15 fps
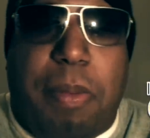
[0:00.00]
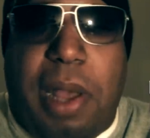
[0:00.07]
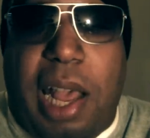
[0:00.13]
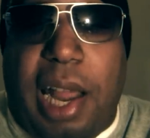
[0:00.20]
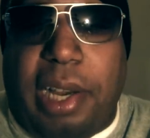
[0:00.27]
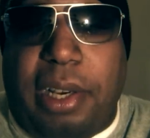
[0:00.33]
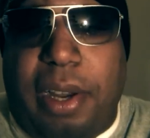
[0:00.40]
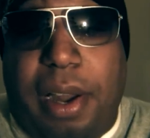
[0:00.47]

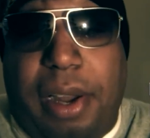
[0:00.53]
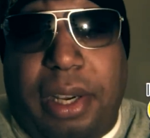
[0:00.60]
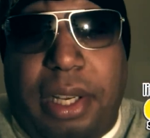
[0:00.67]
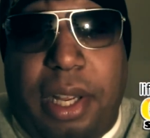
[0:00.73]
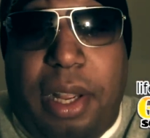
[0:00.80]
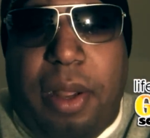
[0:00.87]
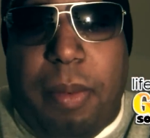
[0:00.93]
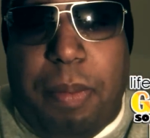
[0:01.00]
bat.
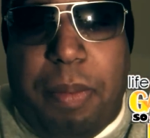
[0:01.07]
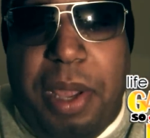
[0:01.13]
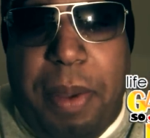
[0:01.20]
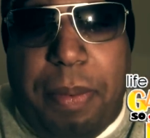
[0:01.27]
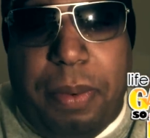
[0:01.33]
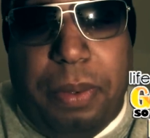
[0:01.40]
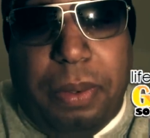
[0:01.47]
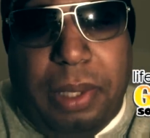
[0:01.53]

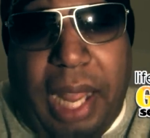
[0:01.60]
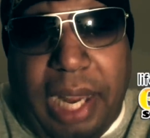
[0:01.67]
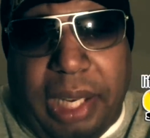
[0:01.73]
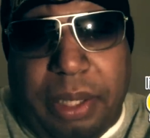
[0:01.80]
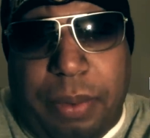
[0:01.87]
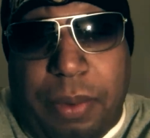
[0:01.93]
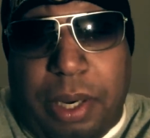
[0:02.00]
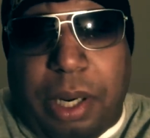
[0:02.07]
People like
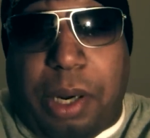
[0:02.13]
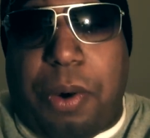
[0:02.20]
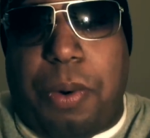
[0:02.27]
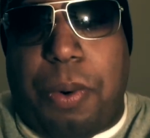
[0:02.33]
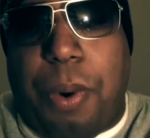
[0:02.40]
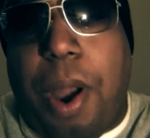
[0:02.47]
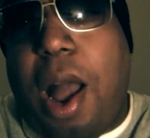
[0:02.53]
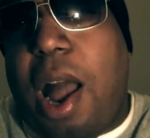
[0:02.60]
want to
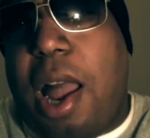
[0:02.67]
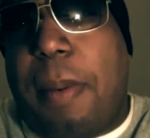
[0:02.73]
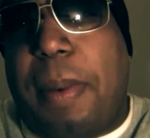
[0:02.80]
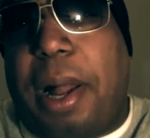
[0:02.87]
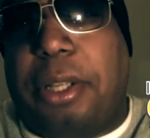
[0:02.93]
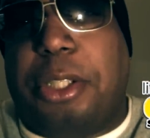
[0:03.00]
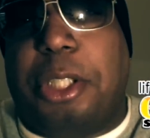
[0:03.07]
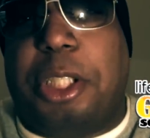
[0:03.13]
cry
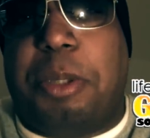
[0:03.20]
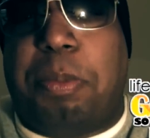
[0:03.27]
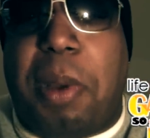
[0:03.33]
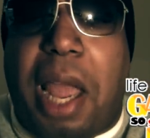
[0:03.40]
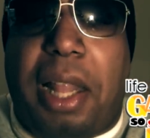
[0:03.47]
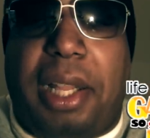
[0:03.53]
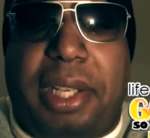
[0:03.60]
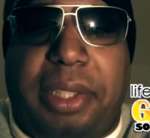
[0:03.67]
about your
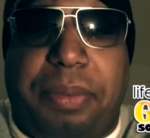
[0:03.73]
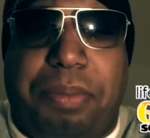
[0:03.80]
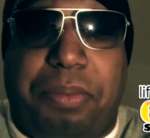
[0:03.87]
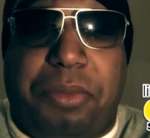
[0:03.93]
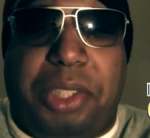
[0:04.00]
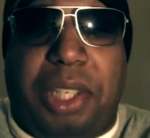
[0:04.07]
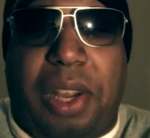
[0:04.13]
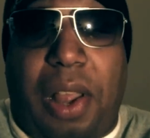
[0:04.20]
spelling
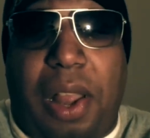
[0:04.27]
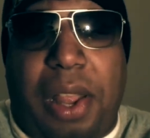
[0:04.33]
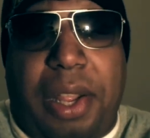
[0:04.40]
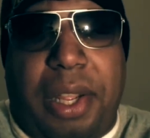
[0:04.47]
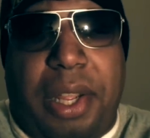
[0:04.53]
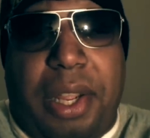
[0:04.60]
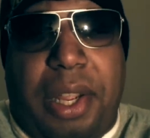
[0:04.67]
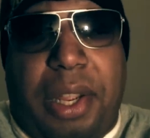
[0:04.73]

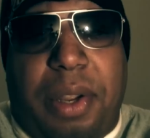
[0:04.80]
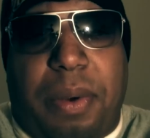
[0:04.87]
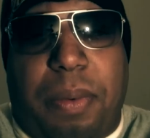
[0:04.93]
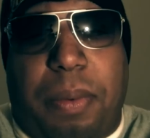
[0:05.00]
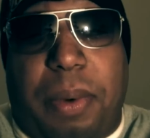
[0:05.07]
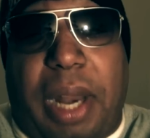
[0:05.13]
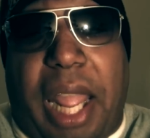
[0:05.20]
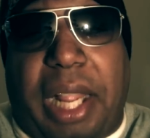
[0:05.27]

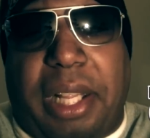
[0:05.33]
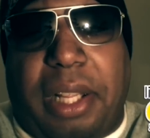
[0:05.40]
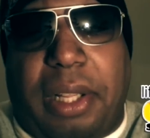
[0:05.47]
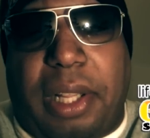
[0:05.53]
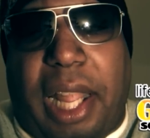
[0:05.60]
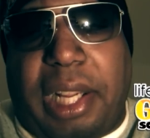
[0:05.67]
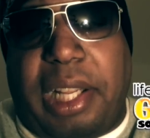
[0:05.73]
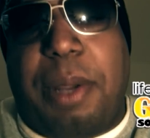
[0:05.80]
when they
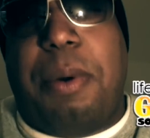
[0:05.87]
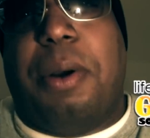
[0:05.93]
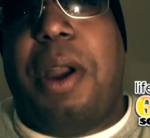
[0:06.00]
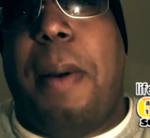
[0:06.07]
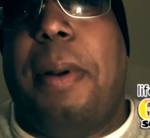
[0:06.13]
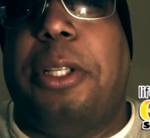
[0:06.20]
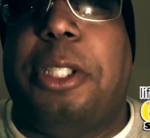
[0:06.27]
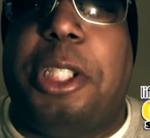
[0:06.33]
want to
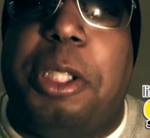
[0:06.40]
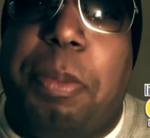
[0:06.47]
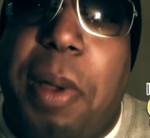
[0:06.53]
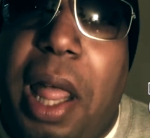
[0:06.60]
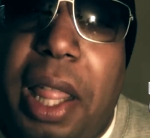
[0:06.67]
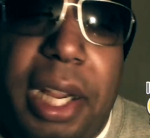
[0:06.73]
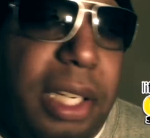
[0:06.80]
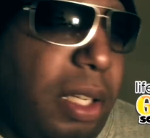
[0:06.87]
cry about your
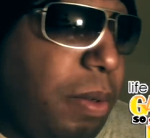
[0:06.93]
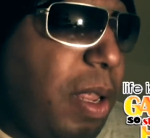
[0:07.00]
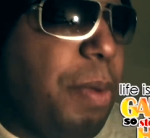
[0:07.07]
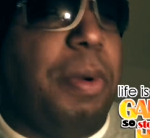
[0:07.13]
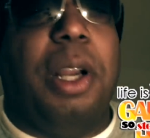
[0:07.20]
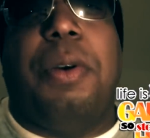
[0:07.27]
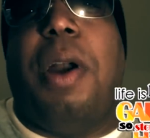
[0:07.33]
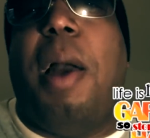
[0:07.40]
spelling. They
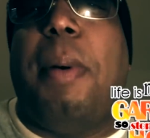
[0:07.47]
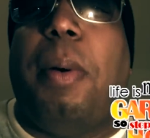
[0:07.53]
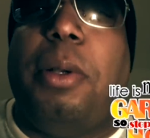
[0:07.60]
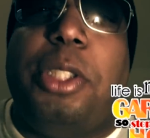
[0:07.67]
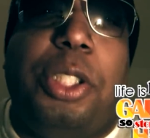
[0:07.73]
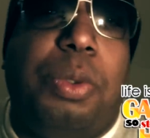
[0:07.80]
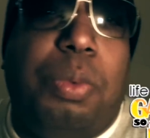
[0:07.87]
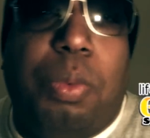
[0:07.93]
want to cry about
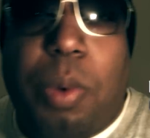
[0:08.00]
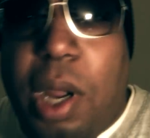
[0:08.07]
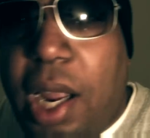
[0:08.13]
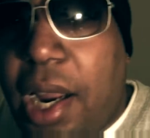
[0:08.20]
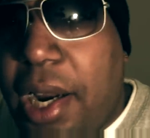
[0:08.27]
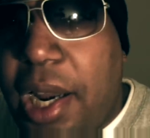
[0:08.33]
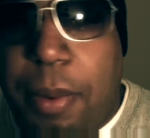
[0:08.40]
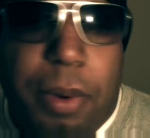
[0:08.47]
what you
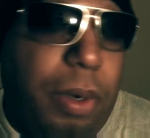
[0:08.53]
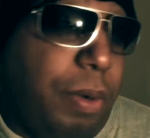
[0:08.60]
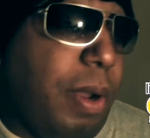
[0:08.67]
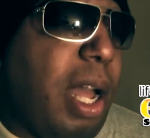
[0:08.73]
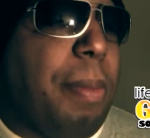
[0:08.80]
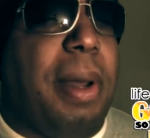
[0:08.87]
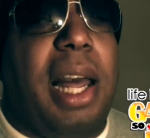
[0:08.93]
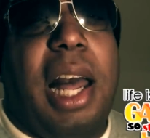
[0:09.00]
wear. They want to
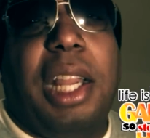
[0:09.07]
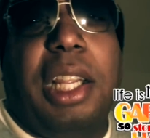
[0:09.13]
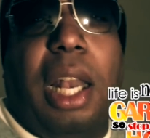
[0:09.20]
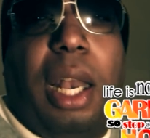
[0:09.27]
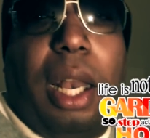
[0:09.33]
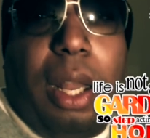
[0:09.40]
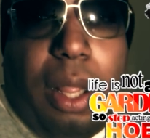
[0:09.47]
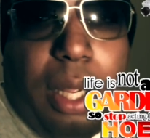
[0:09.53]
cry about how
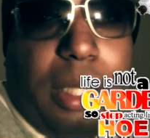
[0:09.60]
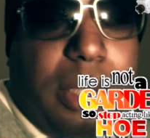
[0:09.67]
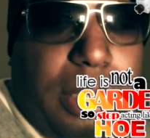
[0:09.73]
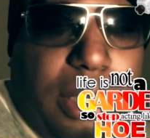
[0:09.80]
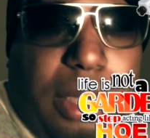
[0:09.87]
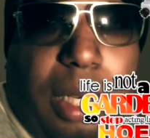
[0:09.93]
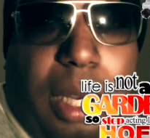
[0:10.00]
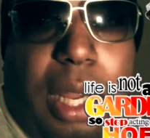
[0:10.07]
you look.
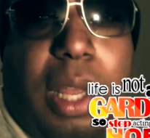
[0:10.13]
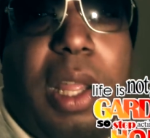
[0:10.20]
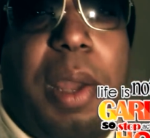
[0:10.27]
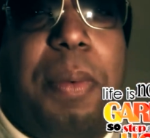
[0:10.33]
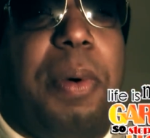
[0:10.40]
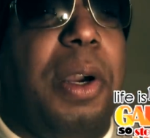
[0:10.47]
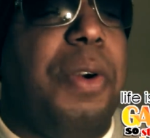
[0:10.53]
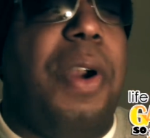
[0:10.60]

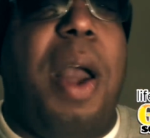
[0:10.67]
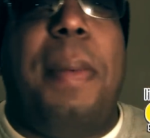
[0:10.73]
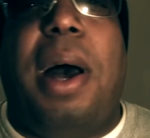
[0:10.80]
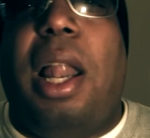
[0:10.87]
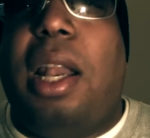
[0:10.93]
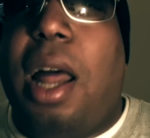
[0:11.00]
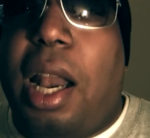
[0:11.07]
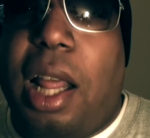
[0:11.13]
They want to cry
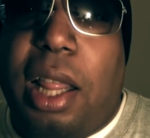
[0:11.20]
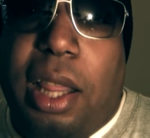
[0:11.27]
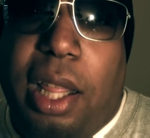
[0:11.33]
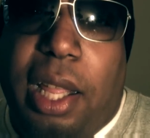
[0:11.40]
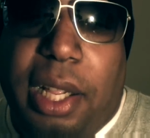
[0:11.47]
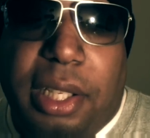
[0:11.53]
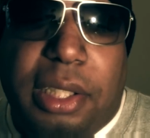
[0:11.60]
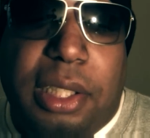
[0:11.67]
about a lot of
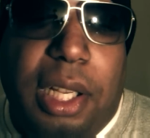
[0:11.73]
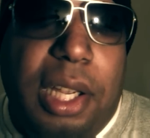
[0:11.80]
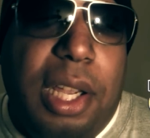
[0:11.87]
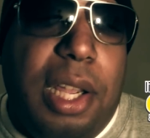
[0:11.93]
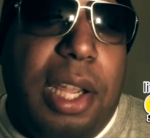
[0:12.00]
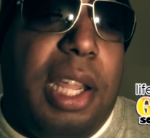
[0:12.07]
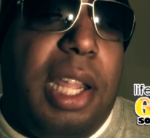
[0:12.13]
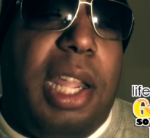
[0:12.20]
things
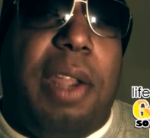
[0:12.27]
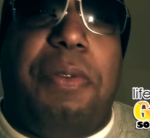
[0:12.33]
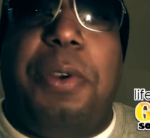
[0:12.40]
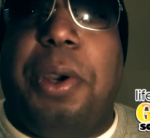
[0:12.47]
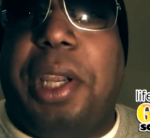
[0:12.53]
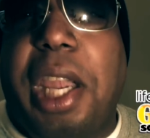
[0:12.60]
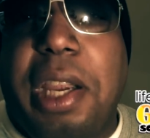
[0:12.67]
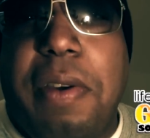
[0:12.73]
if
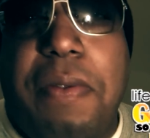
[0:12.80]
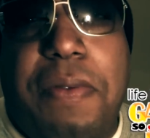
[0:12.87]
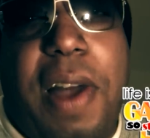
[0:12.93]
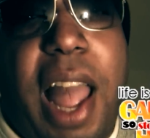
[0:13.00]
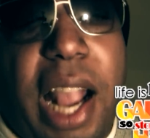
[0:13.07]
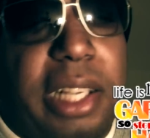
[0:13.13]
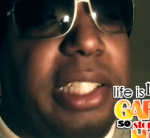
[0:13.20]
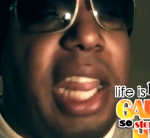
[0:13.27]
you're kicking
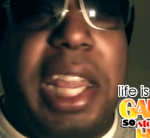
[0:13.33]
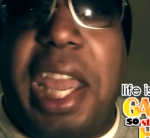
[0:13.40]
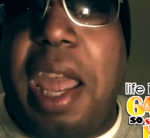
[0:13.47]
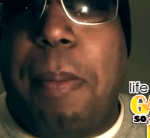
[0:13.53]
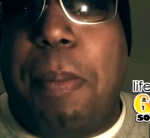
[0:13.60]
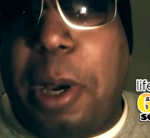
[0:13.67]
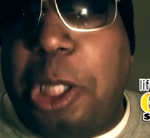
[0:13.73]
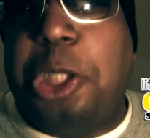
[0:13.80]
facts and they
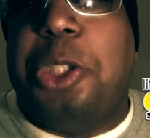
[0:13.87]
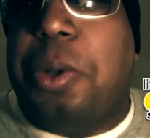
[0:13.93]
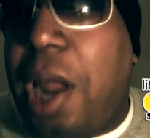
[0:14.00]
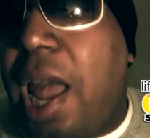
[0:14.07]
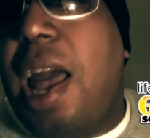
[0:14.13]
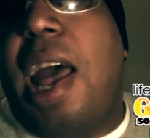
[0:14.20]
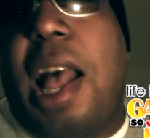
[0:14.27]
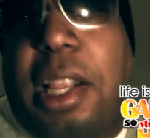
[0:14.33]
can't bust your
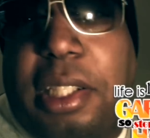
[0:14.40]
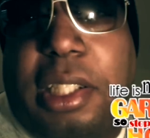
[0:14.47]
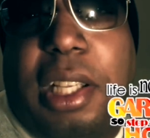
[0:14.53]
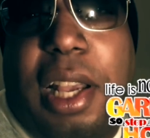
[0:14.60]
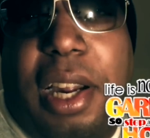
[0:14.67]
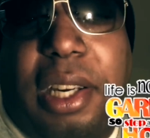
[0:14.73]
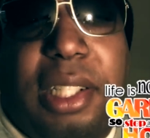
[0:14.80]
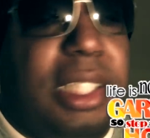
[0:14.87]

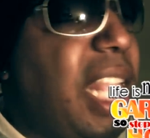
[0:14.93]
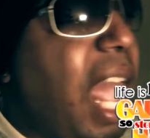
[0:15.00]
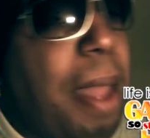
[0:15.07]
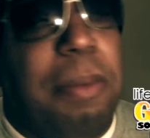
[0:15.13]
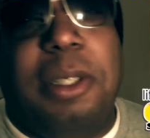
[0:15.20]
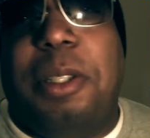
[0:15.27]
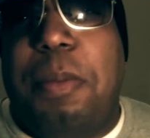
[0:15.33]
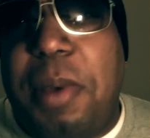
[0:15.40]
ass, because it
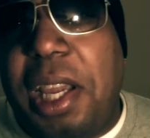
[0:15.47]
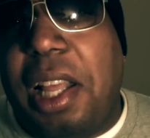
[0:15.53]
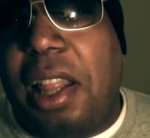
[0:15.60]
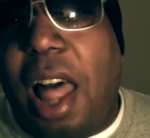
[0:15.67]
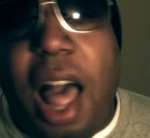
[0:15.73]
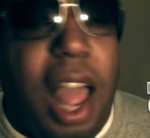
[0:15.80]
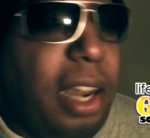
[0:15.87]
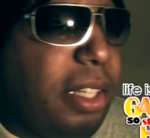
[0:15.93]
happens to me a
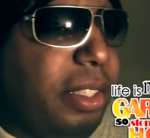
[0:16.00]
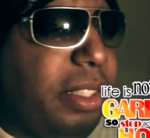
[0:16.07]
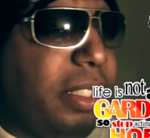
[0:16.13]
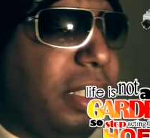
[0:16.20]
lot.